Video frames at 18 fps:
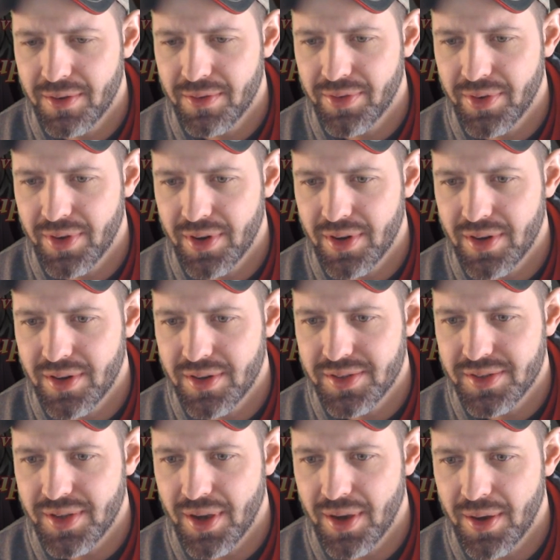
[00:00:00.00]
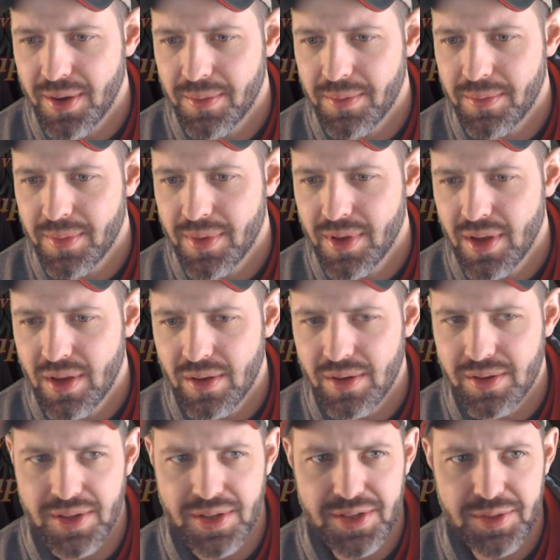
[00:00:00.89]
for some,
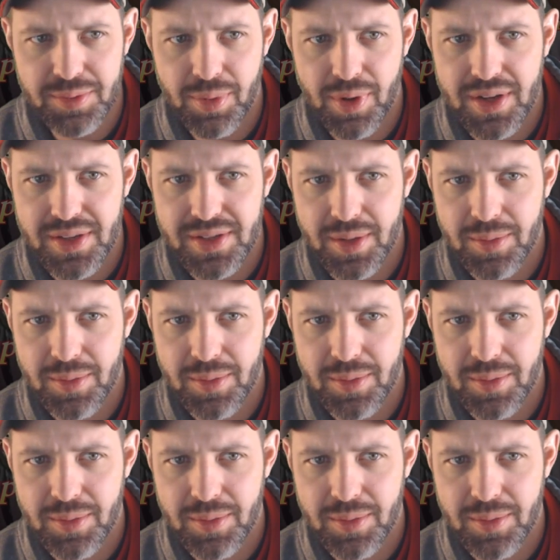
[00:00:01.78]
was that sprites, I